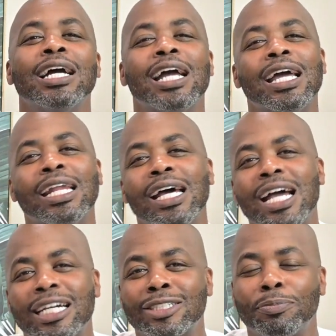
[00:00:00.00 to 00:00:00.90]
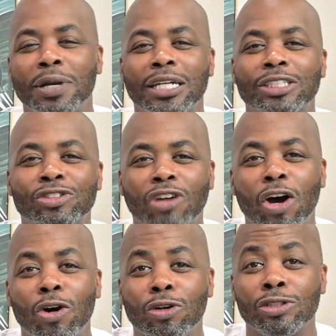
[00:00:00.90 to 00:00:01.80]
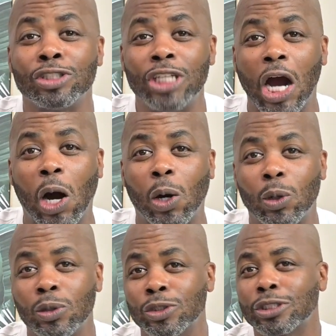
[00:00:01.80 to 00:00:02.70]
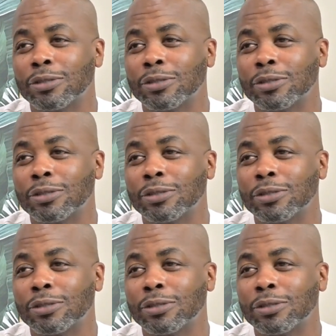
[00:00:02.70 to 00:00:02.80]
and an extra pair of drawers, y'all.